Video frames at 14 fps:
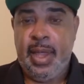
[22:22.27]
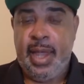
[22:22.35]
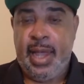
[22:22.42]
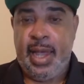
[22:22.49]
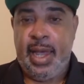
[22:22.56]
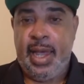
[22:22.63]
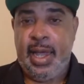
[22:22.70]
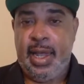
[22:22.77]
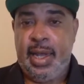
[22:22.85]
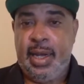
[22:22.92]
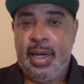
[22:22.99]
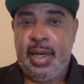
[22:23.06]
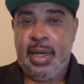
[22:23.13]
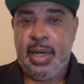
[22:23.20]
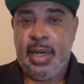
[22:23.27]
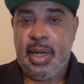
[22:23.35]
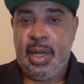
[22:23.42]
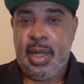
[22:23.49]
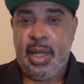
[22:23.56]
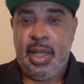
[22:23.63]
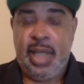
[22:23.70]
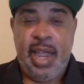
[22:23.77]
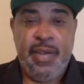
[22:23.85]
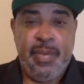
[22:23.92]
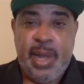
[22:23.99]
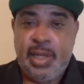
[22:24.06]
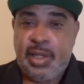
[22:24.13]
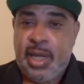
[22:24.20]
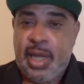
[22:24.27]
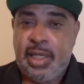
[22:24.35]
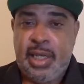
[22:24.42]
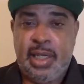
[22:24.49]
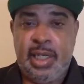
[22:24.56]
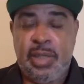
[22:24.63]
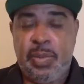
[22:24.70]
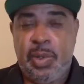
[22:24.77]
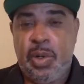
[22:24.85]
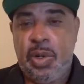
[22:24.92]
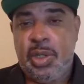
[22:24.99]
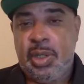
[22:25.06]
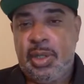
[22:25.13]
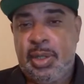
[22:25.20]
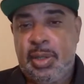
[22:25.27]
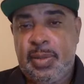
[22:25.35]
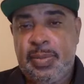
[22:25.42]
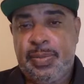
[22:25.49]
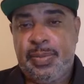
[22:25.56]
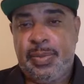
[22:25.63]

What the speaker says: And everybody's got to take these precautions.